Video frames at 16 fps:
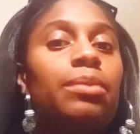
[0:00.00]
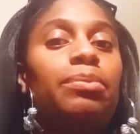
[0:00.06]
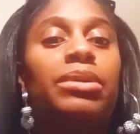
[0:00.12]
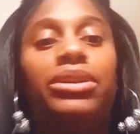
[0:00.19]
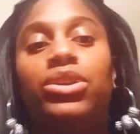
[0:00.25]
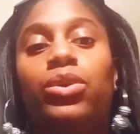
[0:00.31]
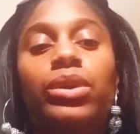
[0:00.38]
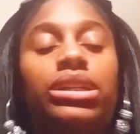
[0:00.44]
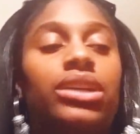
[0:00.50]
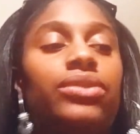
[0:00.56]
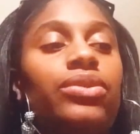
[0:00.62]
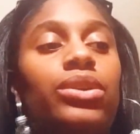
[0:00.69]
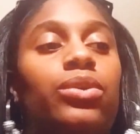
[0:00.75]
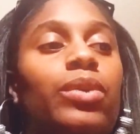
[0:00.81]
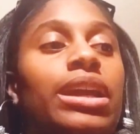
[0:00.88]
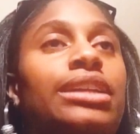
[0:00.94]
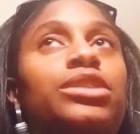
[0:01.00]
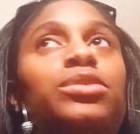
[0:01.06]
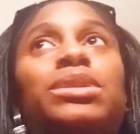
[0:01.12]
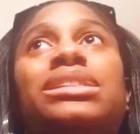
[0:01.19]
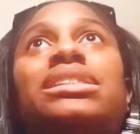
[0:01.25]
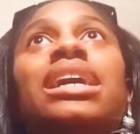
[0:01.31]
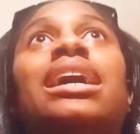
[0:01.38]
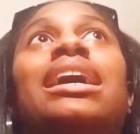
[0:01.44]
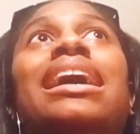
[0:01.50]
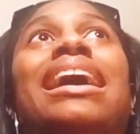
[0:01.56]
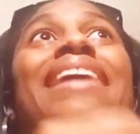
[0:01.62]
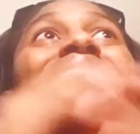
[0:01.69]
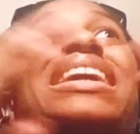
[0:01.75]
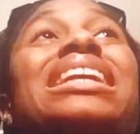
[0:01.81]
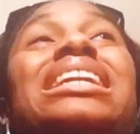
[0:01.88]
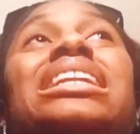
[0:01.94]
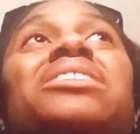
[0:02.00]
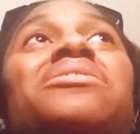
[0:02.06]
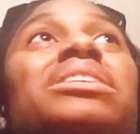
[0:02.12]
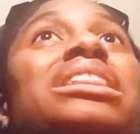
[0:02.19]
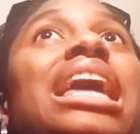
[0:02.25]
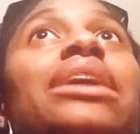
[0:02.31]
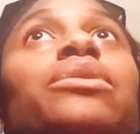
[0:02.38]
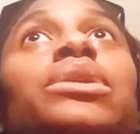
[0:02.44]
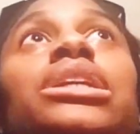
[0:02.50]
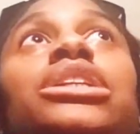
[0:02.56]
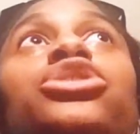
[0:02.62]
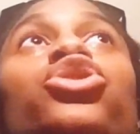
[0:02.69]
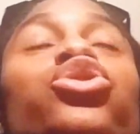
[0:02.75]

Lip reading: up and doing different arrangements. And they didn't even like really